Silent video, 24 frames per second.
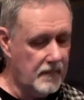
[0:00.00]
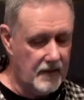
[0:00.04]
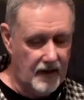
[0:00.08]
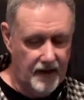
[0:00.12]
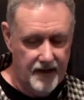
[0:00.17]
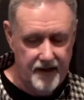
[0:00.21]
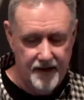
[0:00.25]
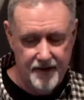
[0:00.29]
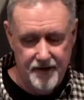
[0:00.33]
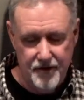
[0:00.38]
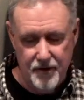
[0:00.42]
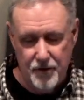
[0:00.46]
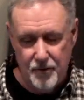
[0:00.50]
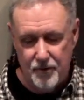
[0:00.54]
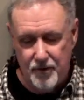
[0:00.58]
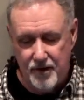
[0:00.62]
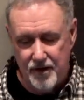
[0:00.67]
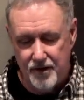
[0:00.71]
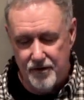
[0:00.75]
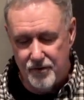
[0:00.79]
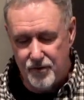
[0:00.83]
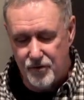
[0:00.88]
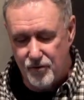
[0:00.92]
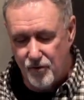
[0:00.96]
Can you
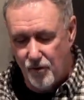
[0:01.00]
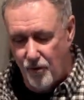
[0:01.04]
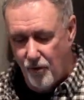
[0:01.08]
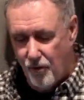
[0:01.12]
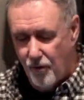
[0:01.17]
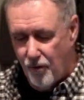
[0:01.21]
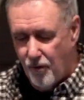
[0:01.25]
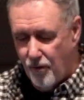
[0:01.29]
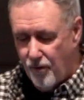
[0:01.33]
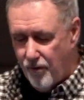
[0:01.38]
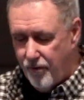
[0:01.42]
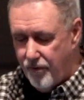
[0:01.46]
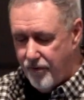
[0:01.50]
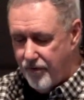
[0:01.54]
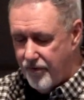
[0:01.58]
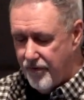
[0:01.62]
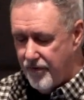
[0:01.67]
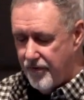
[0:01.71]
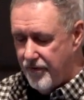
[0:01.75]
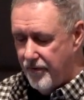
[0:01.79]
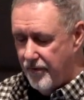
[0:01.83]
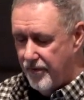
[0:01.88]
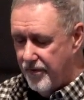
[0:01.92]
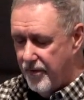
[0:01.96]
control
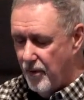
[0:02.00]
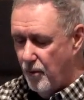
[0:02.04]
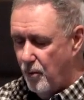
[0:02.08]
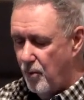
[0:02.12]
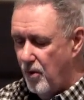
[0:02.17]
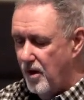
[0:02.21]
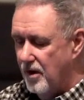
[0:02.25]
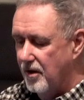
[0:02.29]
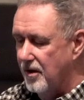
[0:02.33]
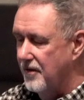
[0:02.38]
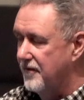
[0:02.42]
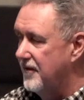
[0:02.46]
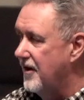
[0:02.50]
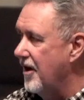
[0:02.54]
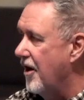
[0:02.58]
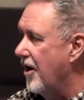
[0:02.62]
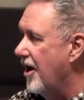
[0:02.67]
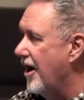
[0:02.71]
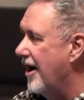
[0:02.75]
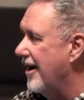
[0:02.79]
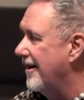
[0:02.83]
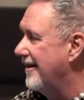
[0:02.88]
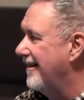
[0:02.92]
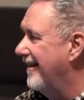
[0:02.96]
the will of
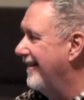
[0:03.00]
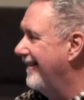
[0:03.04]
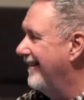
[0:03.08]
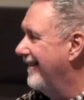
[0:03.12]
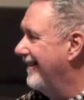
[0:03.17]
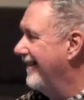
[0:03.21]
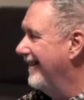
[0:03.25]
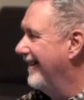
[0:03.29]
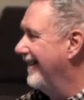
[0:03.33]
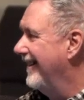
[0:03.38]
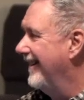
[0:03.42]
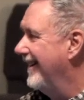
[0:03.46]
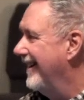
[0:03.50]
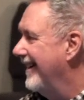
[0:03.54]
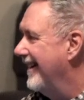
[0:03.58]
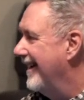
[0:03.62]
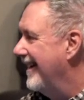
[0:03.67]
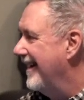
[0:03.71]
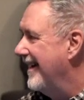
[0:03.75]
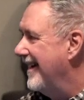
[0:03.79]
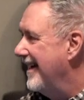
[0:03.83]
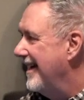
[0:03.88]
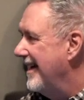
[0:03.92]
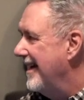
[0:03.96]
God?
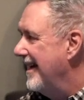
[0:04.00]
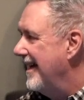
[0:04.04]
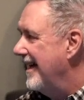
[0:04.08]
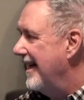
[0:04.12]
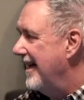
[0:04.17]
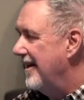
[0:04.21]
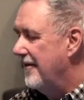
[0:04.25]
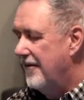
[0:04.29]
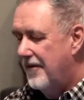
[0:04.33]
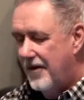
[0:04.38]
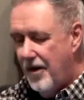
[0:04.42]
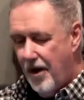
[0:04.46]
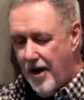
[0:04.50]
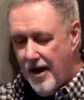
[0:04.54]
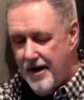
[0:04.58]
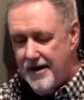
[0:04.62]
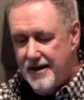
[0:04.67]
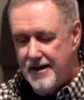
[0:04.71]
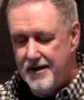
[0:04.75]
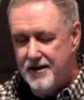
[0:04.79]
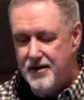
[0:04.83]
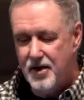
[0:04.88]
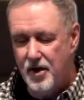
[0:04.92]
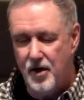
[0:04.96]
If God
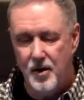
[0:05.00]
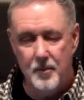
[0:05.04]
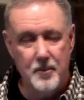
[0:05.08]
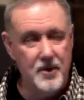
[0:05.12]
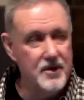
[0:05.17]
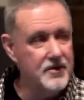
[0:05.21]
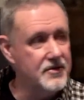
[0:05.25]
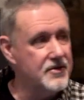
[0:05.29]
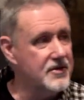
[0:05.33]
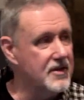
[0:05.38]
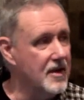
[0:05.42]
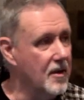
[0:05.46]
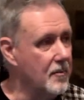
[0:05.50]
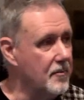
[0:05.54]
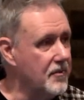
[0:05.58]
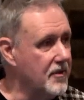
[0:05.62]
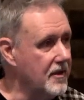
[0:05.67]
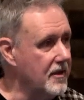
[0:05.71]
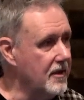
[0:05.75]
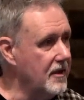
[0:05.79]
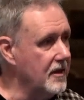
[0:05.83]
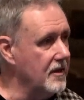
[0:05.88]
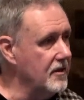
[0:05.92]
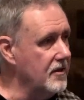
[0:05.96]
determines
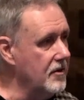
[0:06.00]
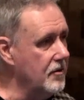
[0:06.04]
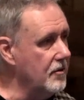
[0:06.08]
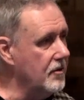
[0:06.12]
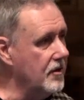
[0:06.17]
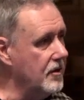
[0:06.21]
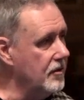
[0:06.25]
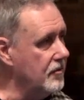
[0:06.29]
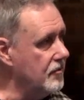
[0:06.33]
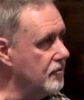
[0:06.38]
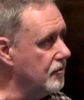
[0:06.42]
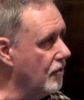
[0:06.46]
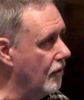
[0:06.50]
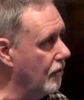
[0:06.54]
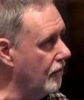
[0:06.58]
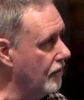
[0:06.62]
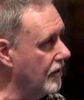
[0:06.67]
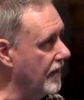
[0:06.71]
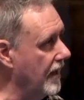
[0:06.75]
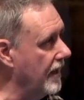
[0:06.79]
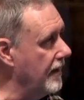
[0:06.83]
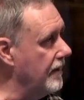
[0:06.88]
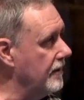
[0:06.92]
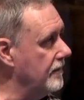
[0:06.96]
something, can you
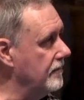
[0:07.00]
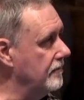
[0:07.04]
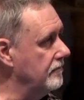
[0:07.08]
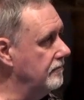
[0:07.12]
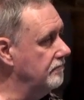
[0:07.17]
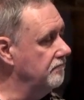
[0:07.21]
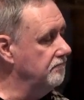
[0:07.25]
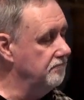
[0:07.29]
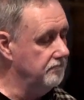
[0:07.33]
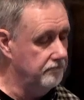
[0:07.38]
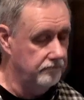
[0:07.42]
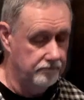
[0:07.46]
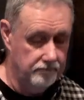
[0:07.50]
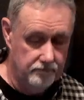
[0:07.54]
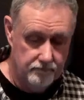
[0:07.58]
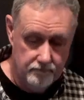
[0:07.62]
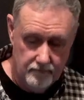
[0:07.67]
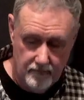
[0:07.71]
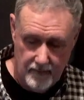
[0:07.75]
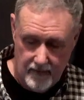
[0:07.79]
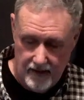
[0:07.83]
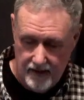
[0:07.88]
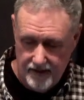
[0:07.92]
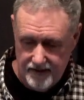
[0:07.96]
control that?
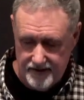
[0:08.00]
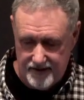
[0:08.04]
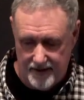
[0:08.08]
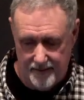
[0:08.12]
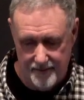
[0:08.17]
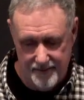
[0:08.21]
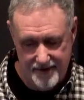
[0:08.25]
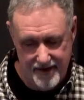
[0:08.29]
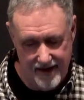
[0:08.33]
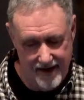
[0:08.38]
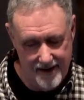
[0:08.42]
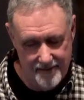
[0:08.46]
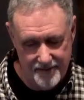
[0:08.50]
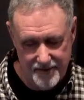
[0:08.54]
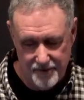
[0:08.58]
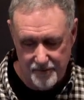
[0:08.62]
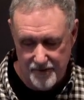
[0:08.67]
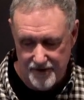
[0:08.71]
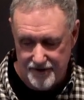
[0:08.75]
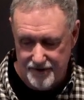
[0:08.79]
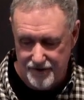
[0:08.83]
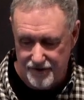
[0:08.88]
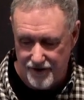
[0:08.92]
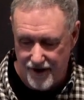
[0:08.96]
Sometimes
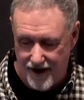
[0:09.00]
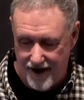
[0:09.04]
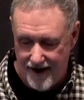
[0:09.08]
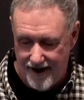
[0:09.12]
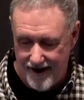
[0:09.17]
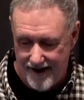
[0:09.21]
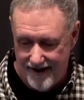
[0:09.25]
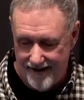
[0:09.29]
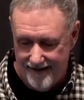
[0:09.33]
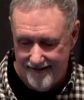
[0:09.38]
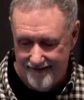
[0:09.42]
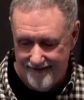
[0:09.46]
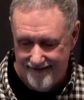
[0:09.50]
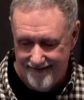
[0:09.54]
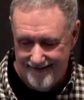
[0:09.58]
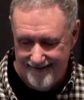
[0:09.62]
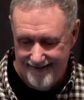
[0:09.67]
we try.